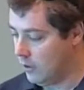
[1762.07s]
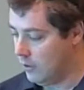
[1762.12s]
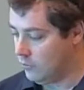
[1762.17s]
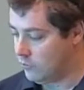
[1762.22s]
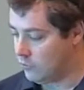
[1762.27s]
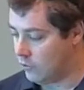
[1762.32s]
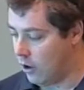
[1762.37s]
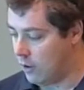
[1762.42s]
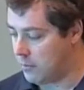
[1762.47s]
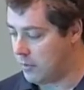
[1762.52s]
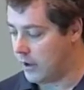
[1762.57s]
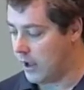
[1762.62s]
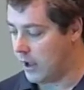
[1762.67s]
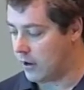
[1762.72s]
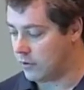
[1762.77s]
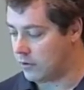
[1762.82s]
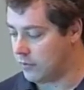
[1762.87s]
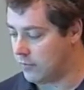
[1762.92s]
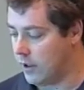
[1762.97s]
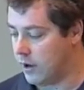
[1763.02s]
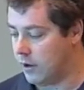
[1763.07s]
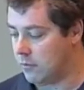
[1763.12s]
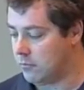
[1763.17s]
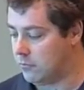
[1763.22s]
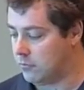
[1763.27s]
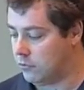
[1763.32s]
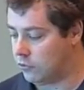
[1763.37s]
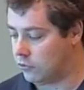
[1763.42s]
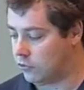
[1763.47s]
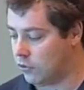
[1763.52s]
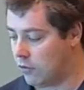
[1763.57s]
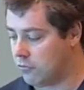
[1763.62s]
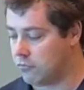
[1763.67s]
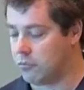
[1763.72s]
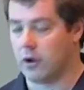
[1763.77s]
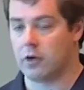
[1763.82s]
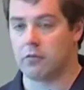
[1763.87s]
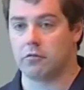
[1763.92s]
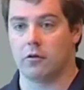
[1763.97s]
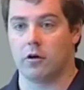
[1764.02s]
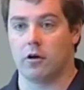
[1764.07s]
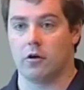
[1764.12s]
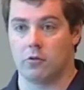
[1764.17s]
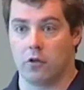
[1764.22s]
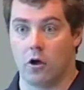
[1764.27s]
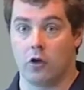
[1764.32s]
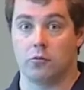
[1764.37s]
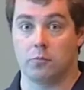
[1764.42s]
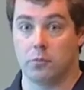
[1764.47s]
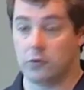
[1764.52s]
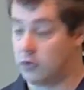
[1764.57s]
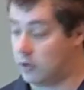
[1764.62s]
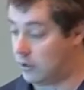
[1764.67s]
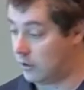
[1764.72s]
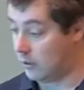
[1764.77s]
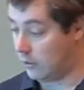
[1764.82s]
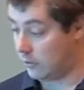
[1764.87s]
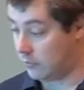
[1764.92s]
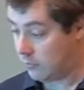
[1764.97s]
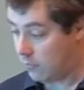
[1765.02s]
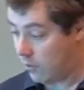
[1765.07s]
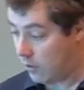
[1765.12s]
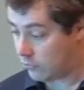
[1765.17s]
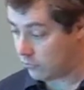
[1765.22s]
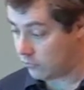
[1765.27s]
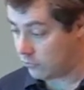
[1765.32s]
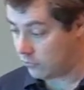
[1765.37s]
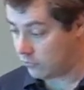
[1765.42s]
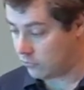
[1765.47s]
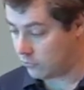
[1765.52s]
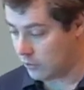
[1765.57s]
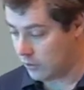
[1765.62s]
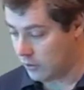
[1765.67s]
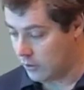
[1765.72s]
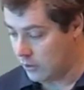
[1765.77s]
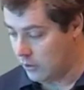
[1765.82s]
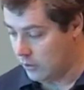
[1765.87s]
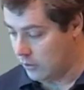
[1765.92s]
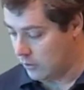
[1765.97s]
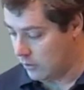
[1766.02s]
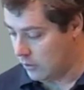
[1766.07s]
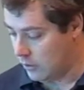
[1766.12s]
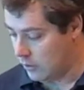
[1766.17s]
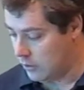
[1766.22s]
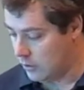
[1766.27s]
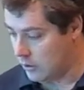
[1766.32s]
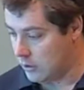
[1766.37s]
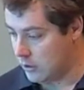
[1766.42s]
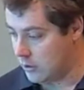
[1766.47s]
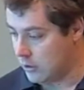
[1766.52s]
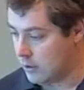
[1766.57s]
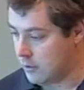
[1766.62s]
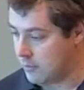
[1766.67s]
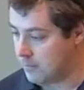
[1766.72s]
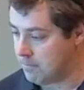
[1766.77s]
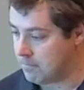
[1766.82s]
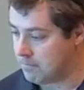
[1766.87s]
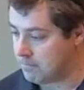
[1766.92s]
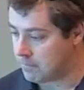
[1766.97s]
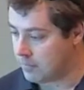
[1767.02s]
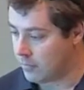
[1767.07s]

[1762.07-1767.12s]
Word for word: So being able to develop software for those particular devices. Um,